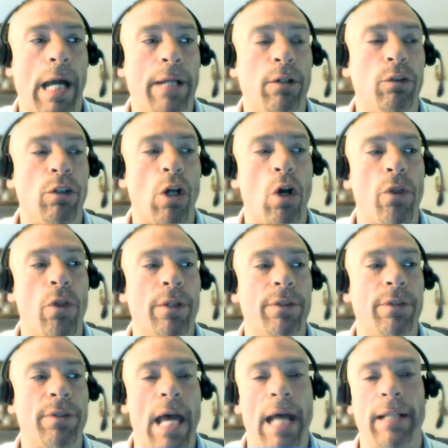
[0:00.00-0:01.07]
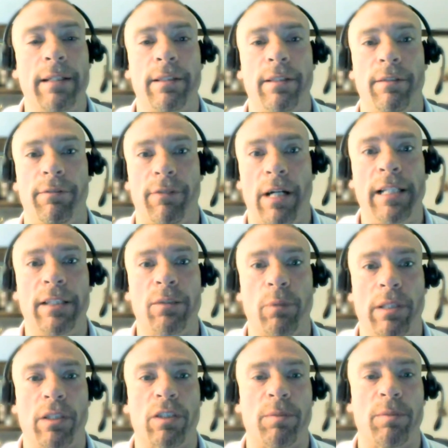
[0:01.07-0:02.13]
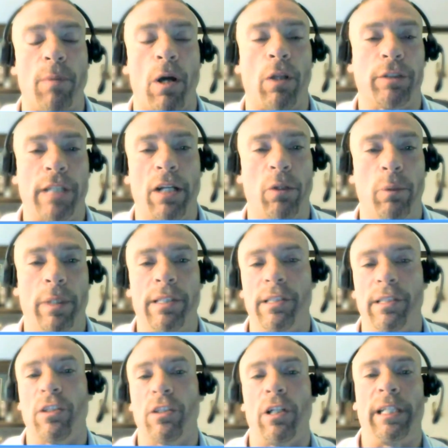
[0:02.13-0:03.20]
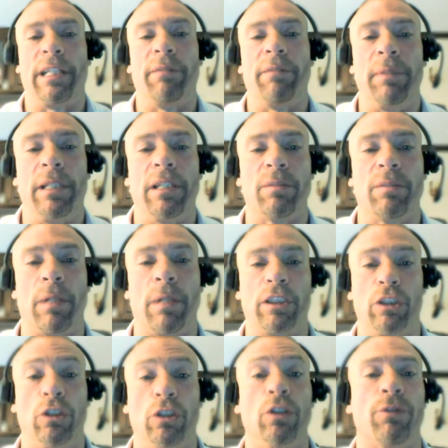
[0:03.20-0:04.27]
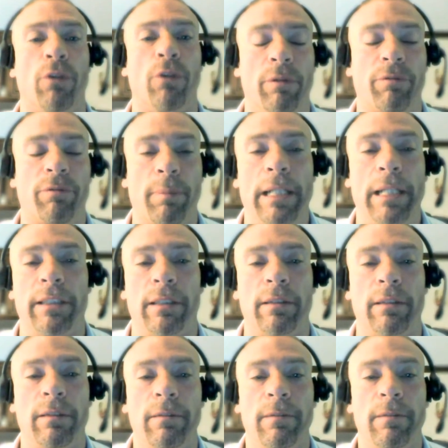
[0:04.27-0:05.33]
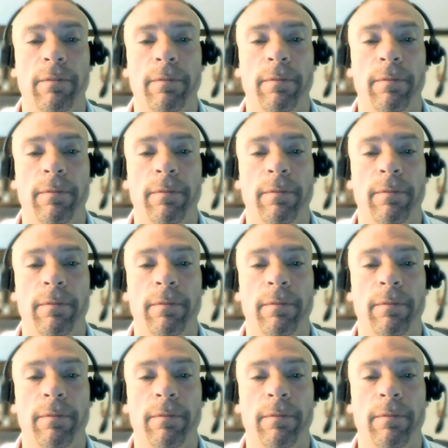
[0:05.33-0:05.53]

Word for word: I don't know that that device with a smaller channel width is going to give me as much useful information.